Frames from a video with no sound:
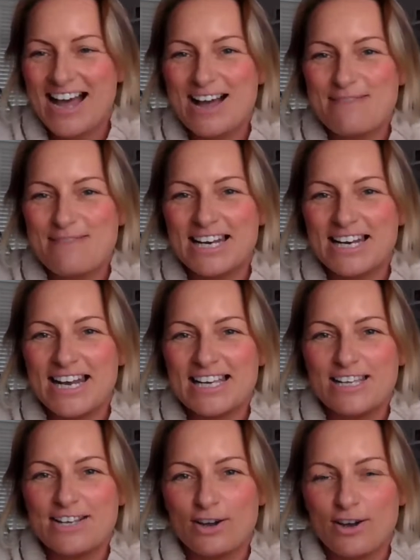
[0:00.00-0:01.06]
I'm going to
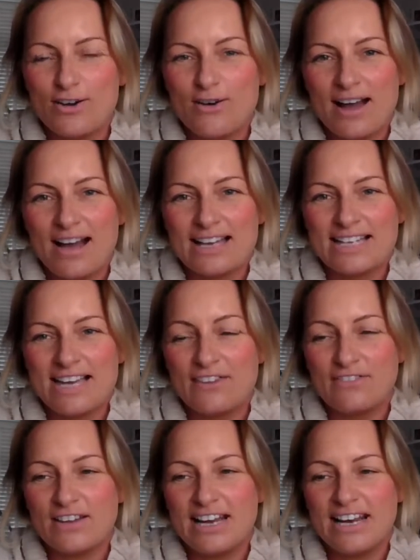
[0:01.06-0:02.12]
let you go and
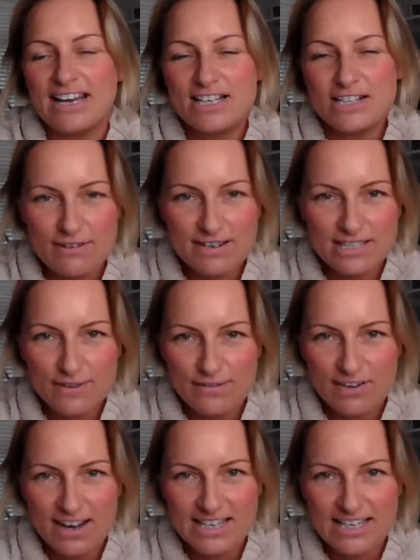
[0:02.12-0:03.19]
have a nice rest of
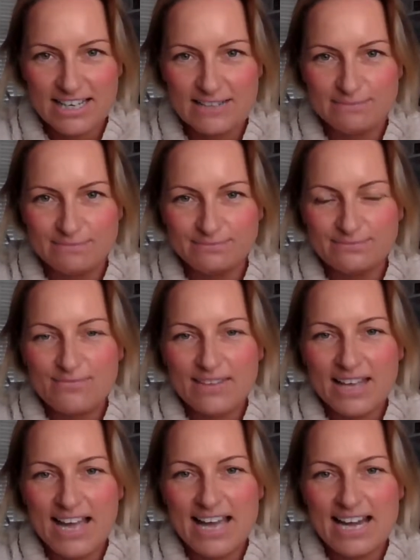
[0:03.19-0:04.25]
your Friday
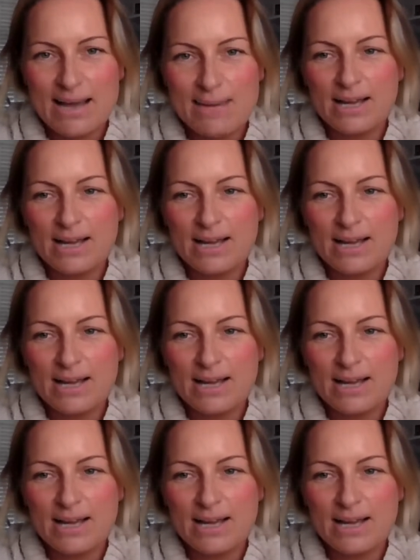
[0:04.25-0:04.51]
and